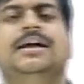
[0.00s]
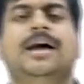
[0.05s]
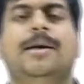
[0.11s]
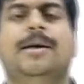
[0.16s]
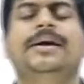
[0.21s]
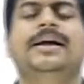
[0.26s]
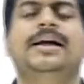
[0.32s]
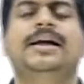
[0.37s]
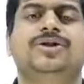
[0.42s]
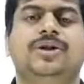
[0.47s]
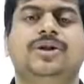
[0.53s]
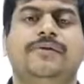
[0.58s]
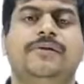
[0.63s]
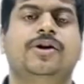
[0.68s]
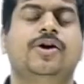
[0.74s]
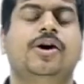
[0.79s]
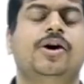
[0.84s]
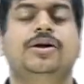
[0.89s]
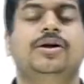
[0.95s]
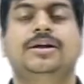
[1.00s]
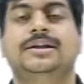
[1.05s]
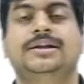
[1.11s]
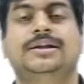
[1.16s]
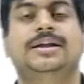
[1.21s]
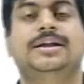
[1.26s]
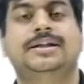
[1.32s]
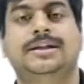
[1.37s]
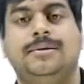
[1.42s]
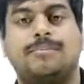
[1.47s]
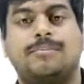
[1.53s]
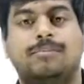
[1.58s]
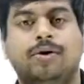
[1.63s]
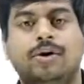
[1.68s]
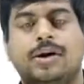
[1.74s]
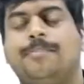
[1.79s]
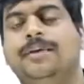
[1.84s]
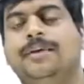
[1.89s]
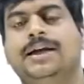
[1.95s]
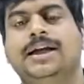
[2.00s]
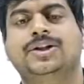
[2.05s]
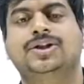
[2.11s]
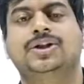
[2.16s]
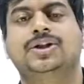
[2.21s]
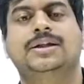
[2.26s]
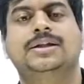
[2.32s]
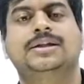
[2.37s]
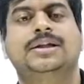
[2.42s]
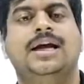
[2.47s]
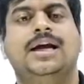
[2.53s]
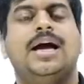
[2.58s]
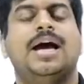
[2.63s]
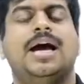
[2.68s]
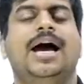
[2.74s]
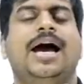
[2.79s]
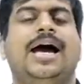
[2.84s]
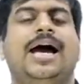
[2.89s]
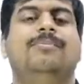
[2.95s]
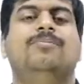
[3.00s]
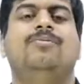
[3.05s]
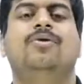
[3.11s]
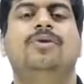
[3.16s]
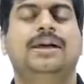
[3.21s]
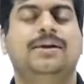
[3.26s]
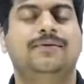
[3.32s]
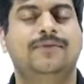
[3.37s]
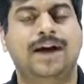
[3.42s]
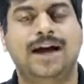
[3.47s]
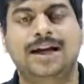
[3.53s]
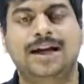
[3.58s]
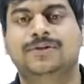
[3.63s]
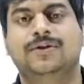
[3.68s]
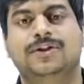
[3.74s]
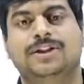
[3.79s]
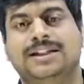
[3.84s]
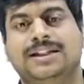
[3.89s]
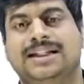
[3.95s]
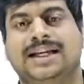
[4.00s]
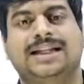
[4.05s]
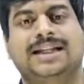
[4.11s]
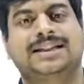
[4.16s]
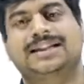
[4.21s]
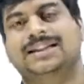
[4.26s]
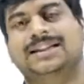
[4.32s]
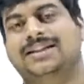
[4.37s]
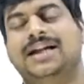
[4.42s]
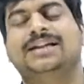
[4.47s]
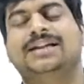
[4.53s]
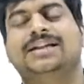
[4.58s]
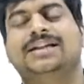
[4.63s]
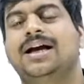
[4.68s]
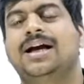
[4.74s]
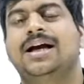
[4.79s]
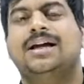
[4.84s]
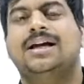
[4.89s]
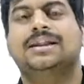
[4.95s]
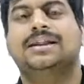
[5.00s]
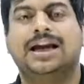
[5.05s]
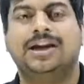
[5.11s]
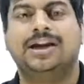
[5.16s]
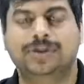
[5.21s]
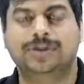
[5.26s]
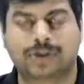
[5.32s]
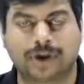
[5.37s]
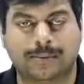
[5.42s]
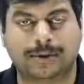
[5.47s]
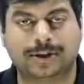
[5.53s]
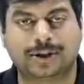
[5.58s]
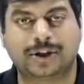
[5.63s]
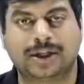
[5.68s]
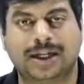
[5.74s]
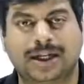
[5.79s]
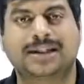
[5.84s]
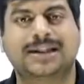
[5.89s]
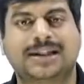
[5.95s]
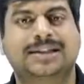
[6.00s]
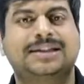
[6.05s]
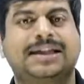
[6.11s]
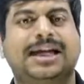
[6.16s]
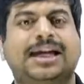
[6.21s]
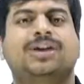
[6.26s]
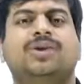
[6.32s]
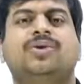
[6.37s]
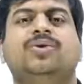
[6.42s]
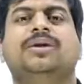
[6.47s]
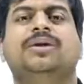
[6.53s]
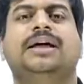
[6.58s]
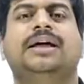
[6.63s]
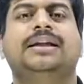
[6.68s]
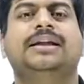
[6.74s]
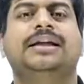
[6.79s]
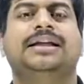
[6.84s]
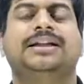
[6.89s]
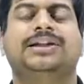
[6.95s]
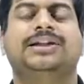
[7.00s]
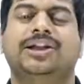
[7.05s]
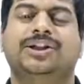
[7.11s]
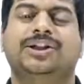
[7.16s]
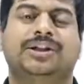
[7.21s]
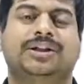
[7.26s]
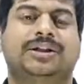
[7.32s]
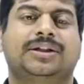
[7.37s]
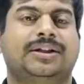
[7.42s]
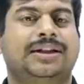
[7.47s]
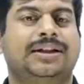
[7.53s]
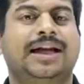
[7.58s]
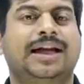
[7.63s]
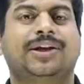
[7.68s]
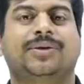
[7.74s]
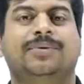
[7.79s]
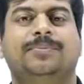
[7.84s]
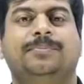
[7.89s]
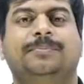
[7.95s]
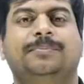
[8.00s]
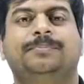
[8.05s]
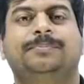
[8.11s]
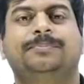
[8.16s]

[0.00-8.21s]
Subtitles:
coming lecture, we're going to discuss more applications and more advanced questions like this, right? Thank you so much, students. Stay tuned to get the next lecture. Thank you.